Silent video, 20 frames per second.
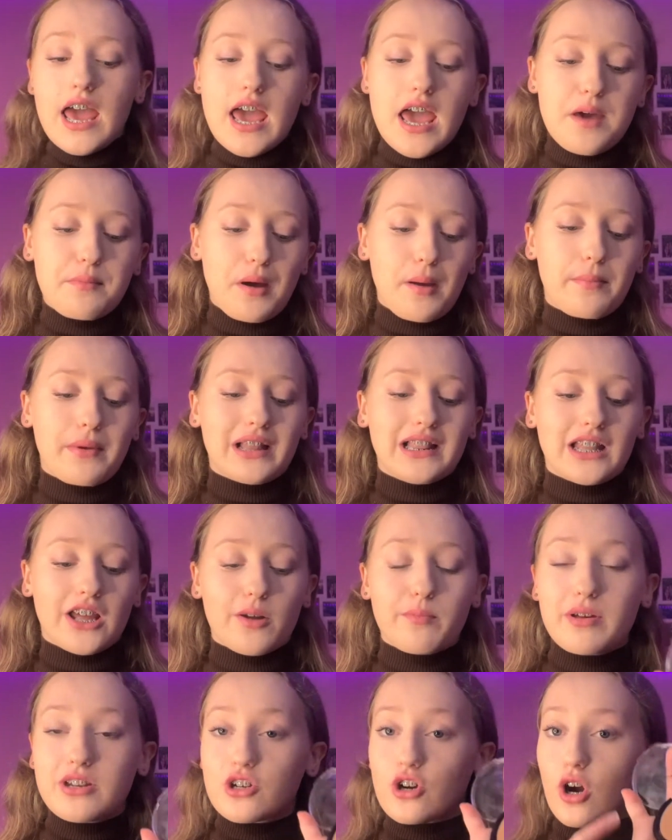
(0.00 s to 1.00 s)
It might be a little
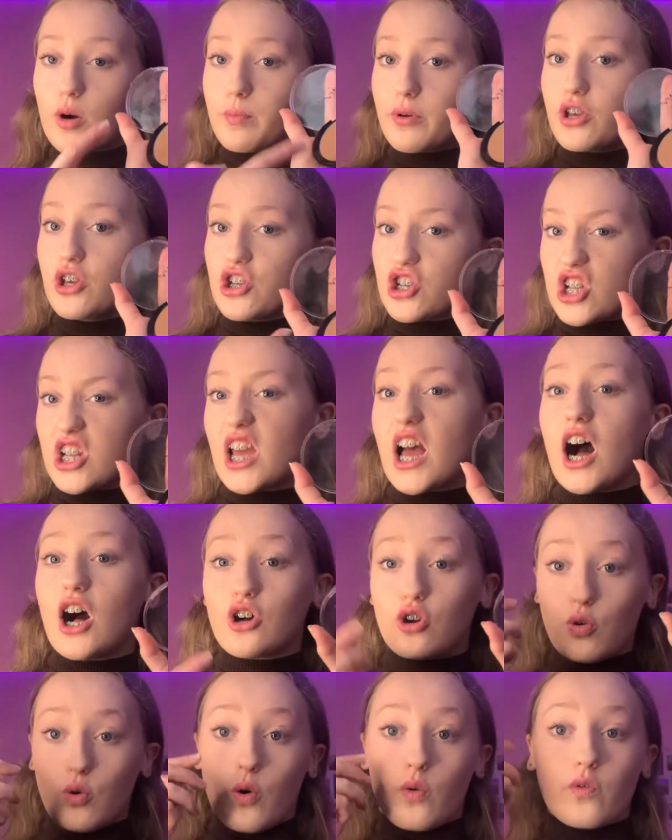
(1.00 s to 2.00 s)
bit dark, but usually I'll
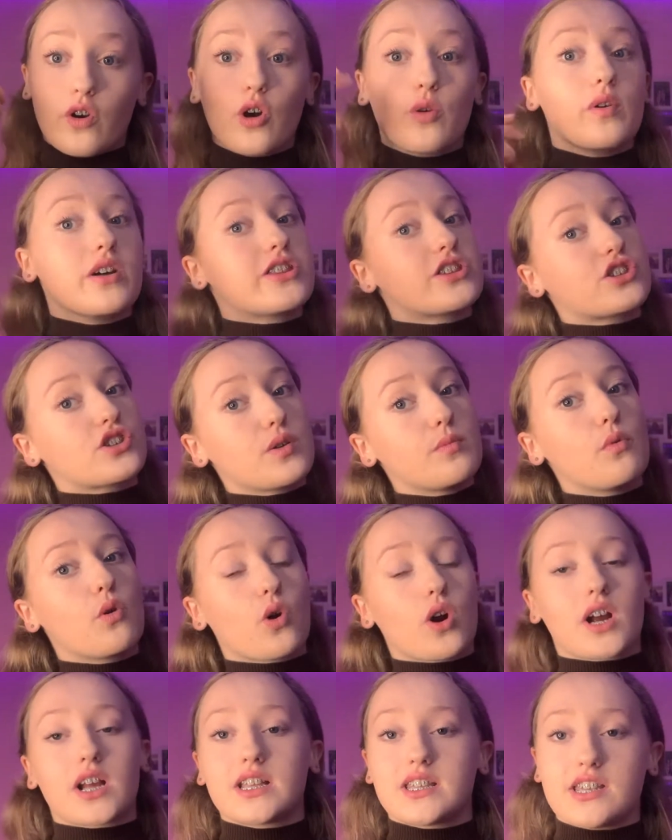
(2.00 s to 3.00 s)
go over it with some
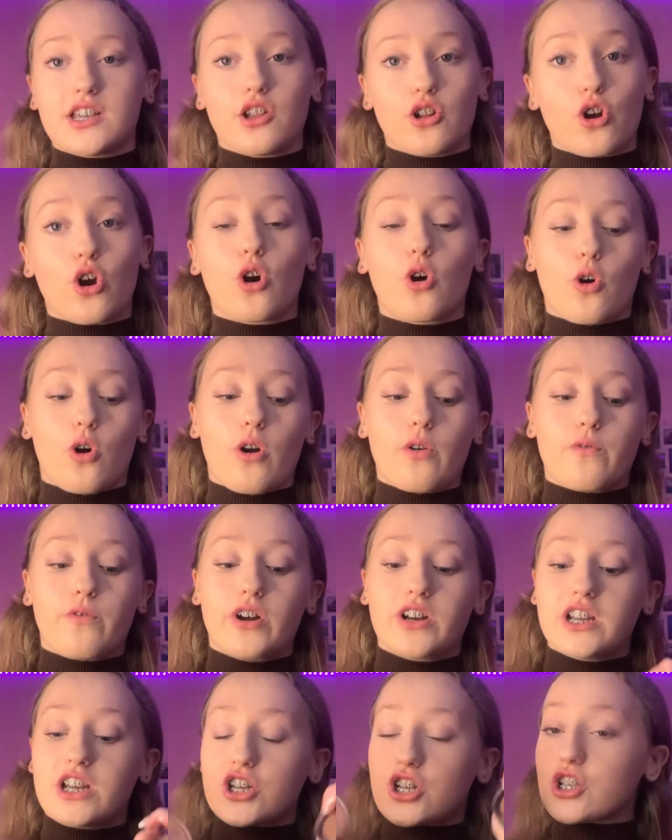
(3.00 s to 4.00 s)
more concealer or
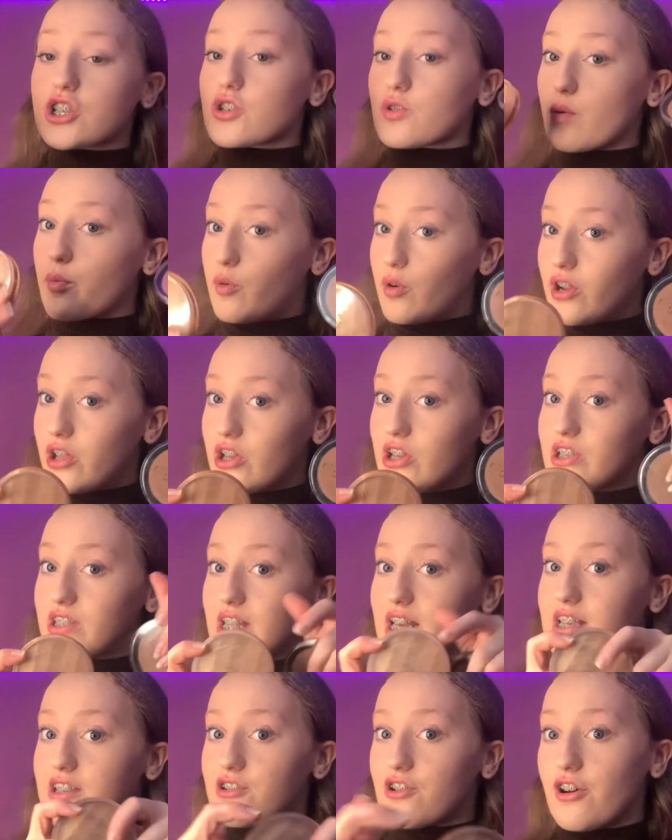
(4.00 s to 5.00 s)
foundation. So I'm going to use
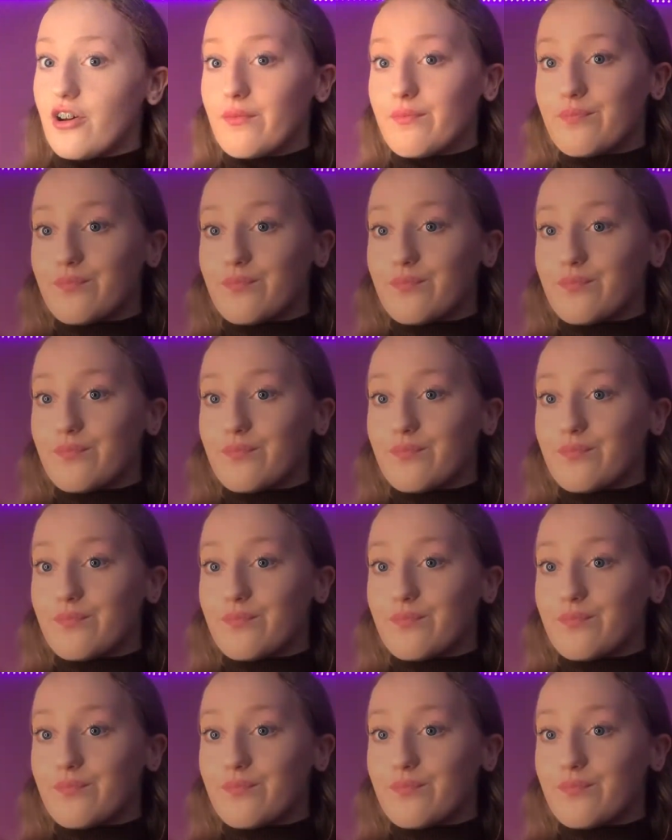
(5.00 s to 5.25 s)
these now.